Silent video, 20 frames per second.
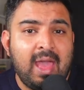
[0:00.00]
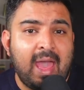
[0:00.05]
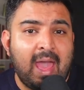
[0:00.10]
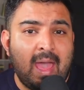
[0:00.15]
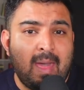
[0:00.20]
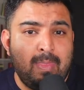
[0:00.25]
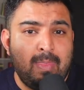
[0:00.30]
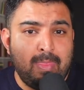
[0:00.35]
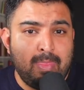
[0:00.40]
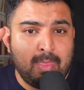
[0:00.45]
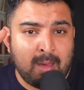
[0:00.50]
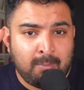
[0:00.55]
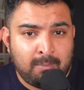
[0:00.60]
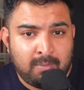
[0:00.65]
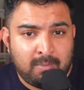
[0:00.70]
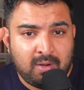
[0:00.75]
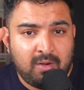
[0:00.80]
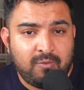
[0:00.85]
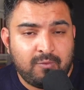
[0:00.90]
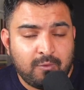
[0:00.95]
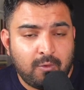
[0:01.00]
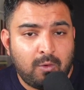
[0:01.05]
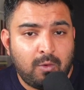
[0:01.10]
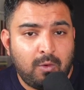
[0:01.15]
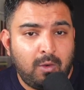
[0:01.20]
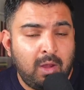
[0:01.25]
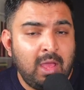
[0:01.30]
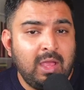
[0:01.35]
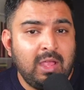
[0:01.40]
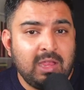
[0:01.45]
And number
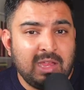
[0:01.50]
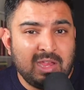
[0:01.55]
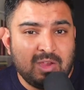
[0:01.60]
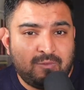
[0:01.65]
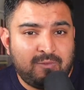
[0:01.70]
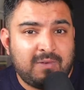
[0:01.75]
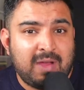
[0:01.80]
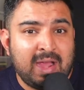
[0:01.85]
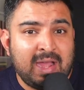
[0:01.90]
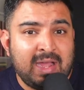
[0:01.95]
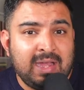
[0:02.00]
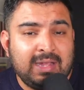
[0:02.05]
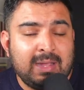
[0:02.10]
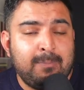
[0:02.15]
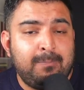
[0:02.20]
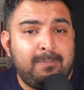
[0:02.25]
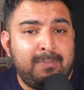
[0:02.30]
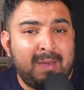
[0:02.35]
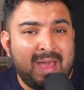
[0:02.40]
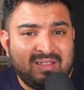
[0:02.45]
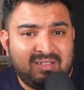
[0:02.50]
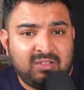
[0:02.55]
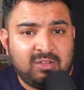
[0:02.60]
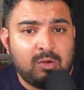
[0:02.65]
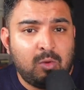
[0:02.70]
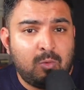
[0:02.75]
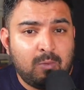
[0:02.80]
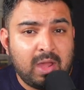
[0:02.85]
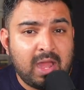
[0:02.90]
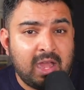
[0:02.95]
four, you find the
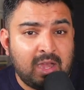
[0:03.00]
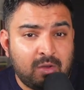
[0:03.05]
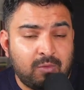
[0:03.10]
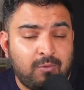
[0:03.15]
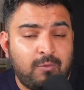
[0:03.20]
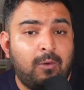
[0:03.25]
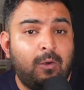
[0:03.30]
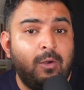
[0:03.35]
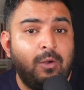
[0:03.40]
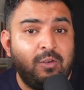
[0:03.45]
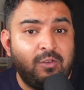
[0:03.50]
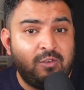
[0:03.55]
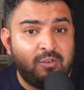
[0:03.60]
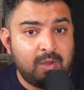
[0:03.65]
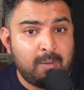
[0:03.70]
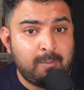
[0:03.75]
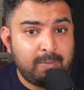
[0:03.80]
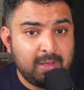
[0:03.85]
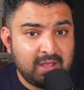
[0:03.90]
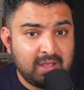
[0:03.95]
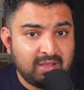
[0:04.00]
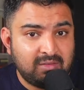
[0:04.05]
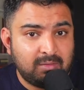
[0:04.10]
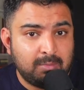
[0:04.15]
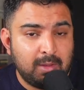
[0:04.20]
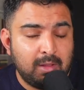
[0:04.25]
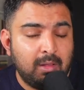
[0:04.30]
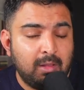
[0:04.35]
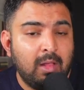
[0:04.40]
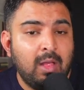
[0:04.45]
best rate for shipping as
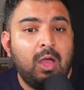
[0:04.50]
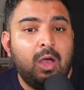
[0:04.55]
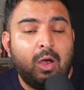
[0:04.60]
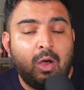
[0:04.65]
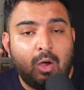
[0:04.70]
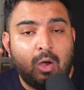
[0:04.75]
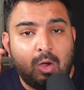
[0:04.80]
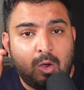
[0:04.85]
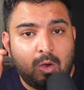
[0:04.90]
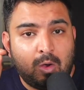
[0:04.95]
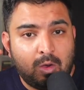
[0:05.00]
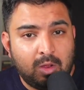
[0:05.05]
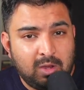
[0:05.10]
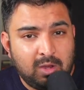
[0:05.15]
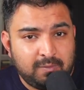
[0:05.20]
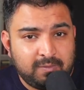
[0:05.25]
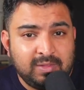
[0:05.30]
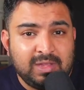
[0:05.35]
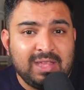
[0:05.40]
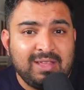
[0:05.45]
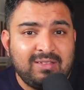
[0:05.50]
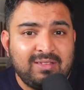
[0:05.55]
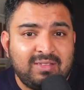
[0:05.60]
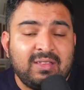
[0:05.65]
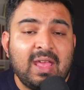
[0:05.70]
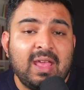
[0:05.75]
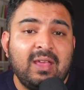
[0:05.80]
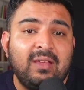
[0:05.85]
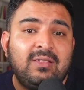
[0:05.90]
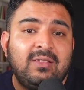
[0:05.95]
well. All of these
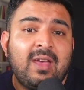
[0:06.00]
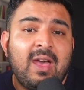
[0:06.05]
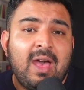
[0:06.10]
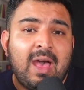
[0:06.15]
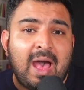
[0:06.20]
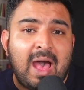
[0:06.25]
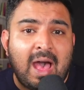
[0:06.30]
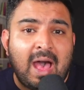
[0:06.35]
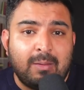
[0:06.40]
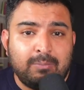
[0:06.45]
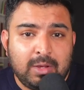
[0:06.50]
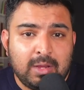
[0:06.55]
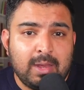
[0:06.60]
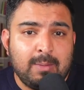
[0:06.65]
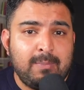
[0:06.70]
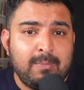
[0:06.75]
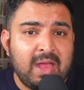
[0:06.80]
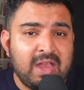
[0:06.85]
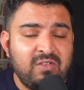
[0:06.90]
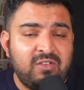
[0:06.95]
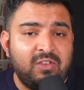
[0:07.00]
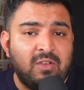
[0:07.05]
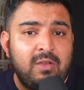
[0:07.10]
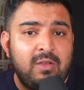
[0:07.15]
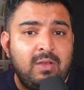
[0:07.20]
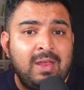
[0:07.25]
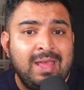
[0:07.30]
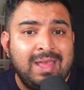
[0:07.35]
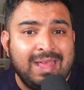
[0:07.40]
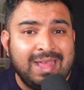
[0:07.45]
things I'm gonna
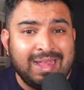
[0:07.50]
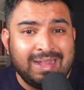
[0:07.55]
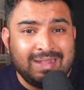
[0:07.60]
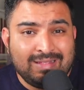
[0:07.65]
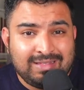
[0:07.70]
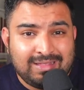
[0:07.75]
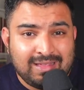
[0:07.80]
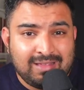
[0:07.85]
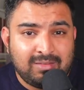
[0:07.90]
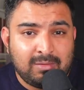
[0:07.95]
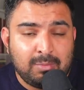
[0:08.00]
mention in this